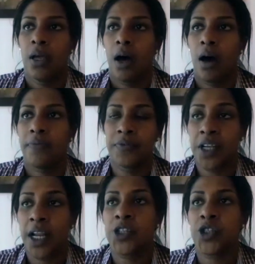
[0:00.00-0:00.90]
of the
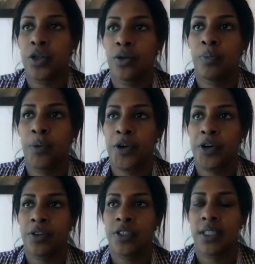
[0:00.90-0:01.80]
national
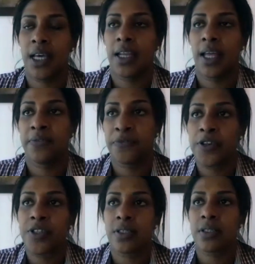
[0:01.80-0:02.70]
portals that at
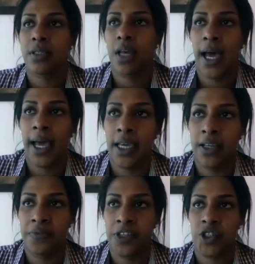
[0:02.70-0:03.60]
first I
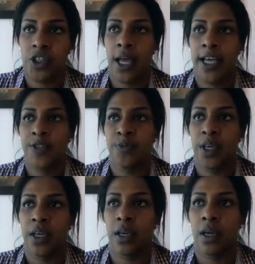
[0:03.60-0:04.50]
envisioned as
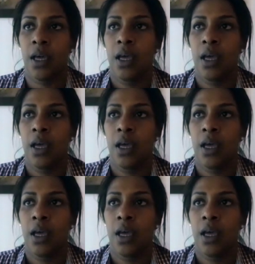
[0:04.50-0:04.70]
being